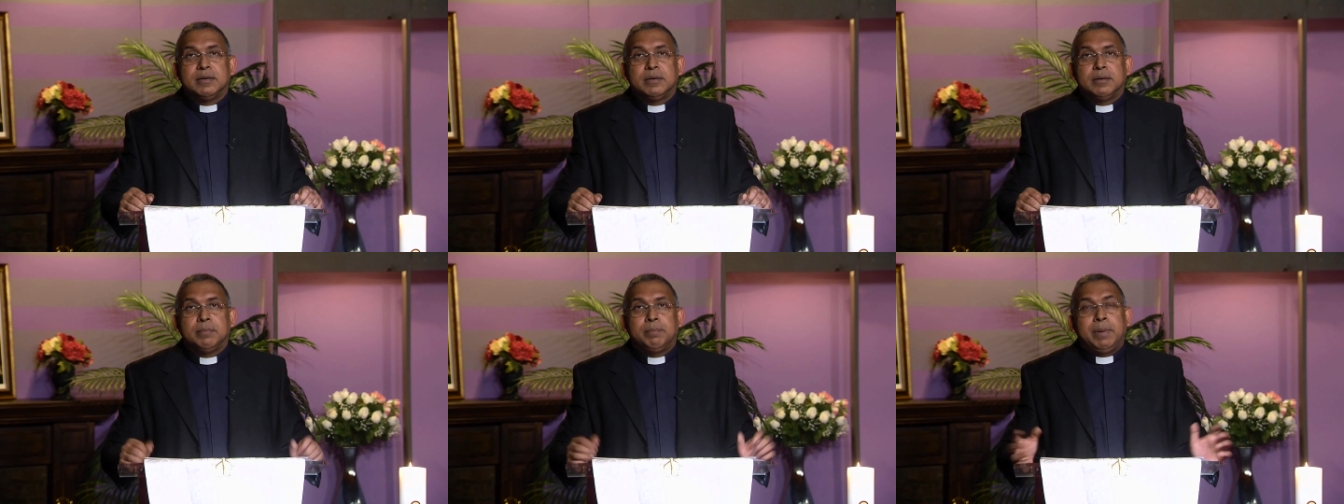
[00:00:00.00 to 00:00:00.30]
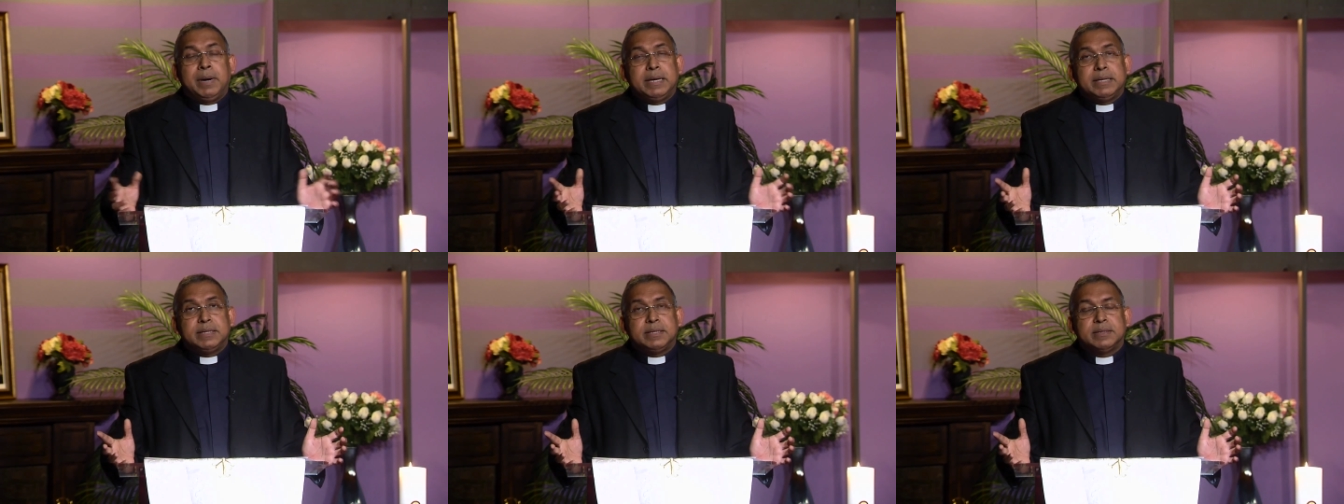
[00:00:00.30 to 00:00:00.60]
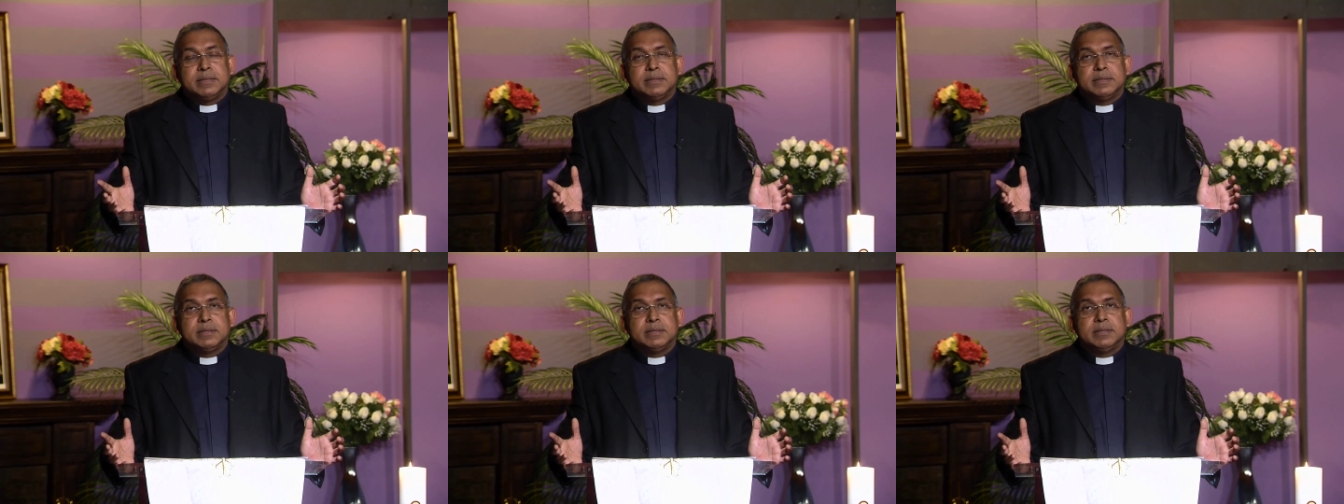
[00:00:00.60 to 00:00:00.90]
But
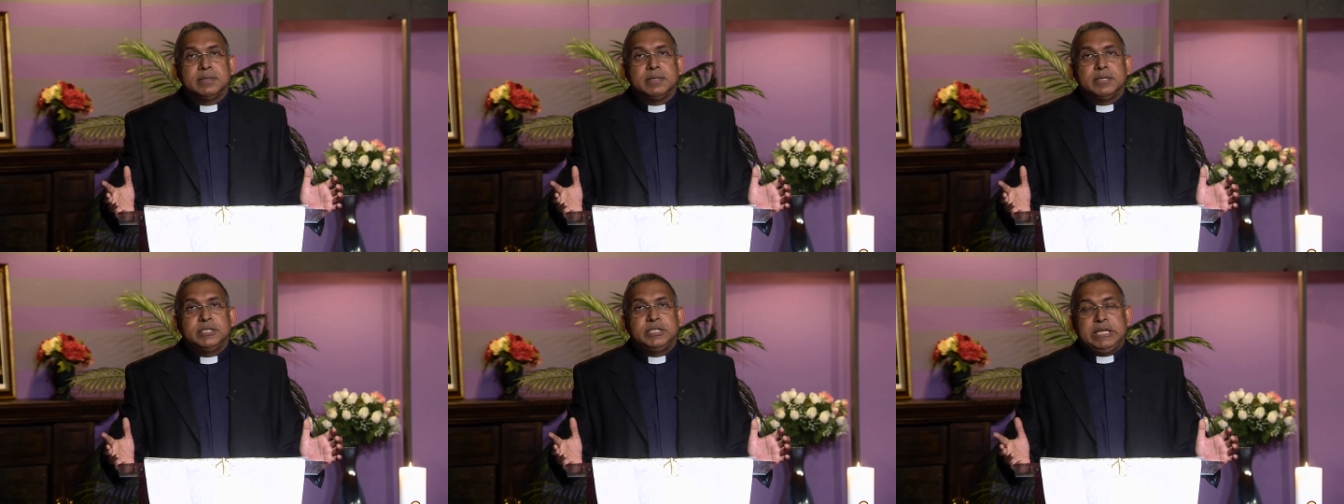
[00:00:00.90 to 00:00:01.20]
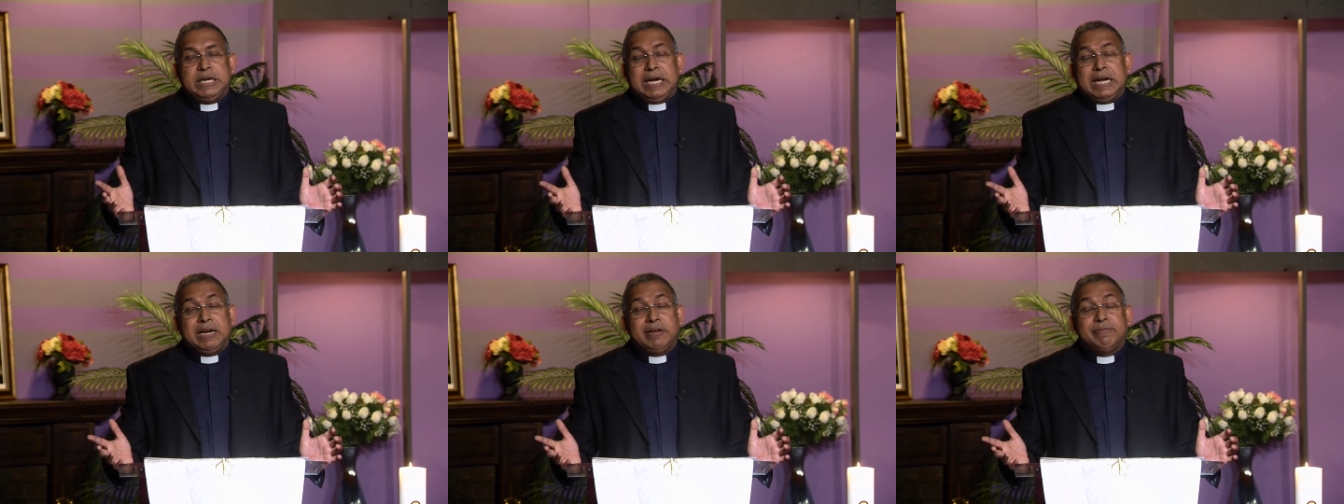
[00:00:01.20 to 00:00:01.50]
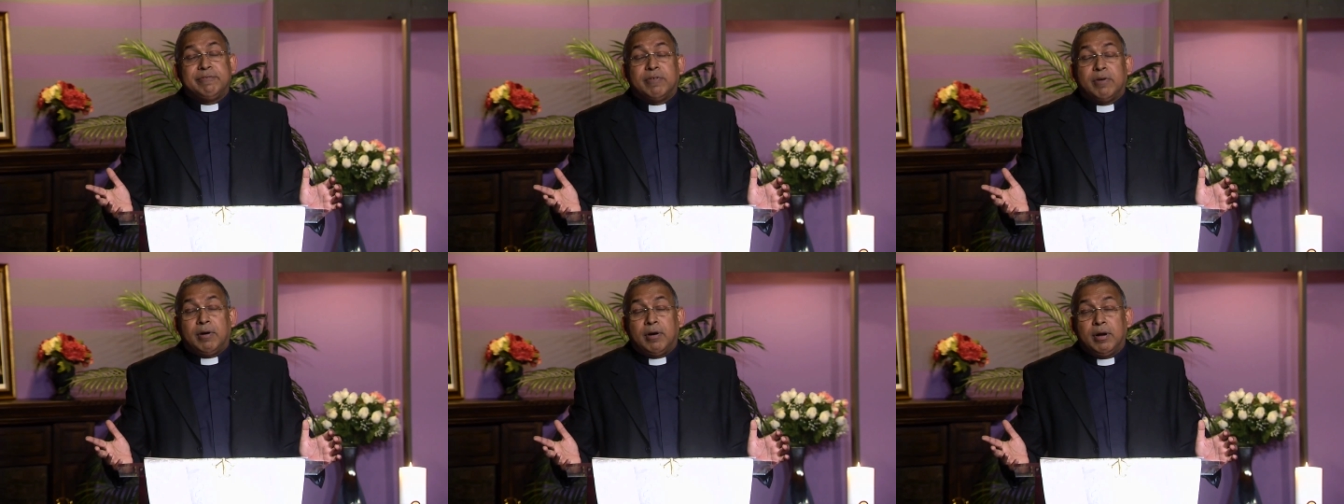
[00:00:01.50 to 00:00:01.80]
she had a
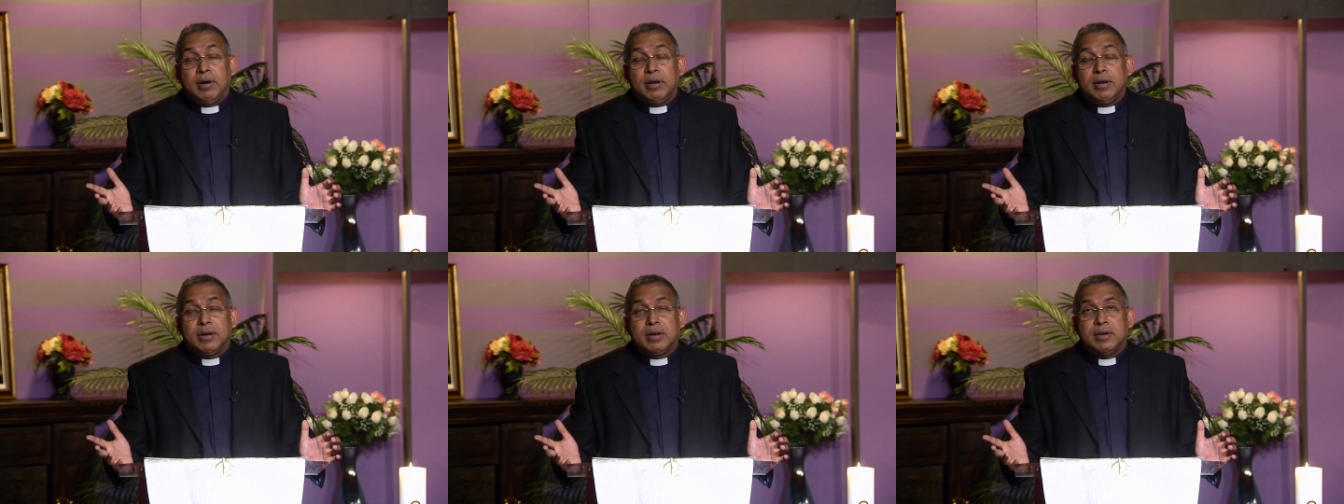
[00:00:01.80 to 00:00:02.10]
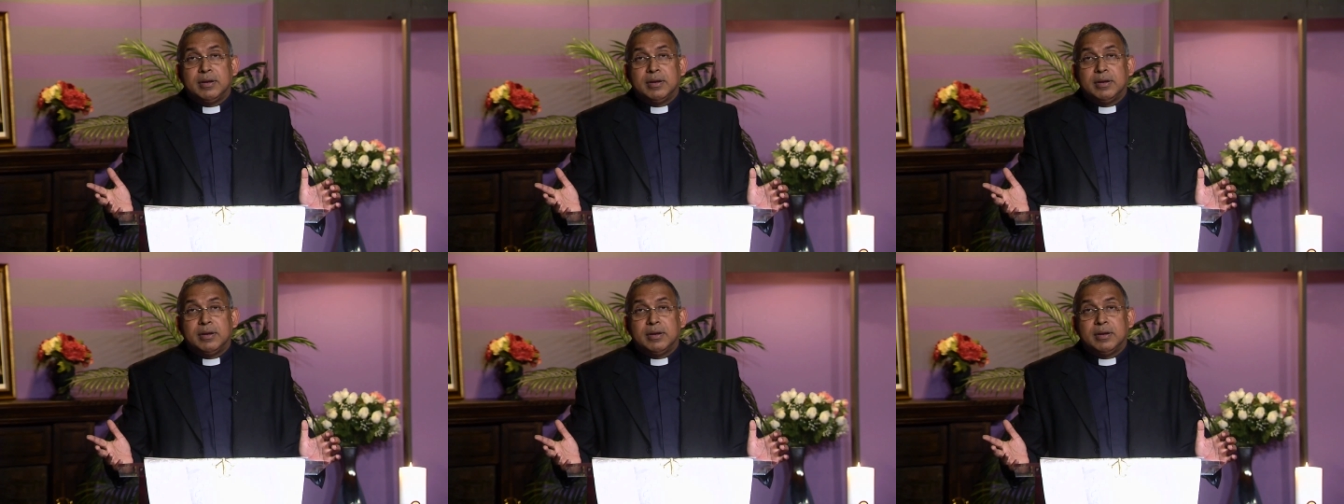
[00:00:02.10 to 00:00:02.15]
fall.